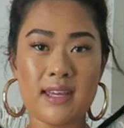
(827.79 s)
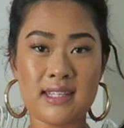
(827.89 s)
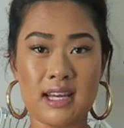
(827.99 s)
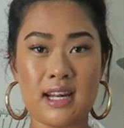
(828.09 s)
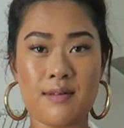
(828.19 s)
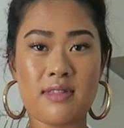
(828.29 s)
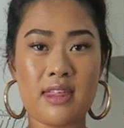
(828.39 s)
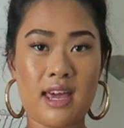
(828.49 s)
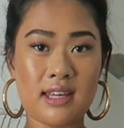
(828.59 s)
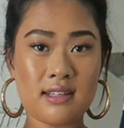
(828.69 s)
basically
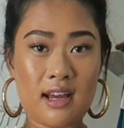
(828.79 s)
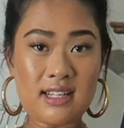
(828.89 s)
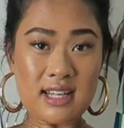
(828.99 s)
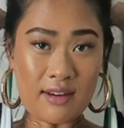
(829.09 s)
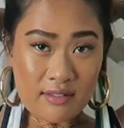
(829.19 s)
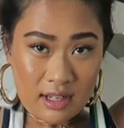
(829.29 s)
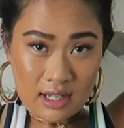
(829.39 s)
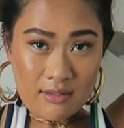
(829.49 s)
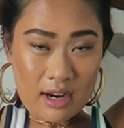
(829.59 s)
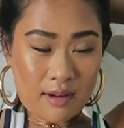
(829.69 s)
with this, I
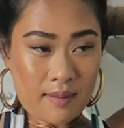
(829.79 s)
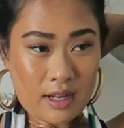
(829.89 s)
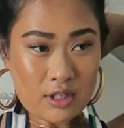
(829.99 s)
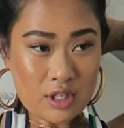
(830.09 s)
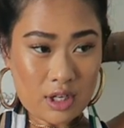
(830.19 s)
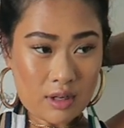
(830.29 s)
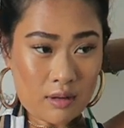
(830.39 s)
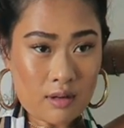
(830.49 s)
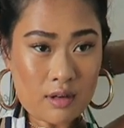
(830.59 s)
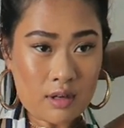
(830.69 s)
definitely recommend
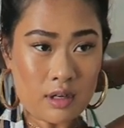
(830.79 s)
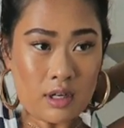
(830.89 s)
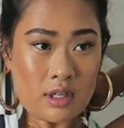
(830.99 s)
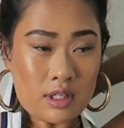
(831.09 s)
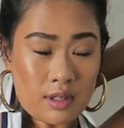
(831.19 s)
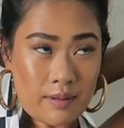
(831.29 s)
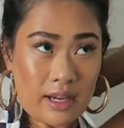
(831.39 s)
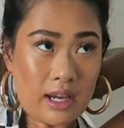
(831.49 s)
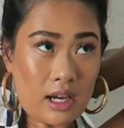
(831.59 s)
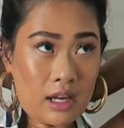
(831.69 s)
you
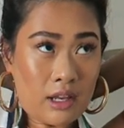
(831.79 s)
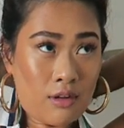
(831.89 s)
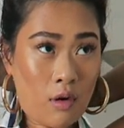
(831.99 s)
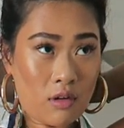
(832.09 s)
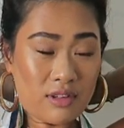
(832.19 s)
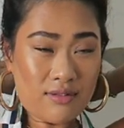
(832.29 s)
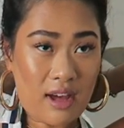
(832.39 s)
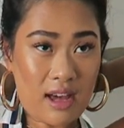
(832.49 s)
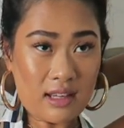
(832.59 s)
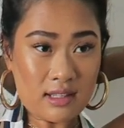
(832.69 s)
doing a knot
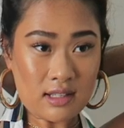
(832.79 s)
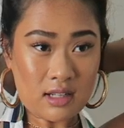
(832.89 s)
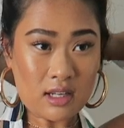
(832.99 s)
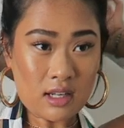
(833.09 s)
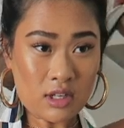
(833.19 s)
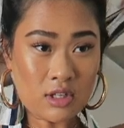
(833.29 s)
first.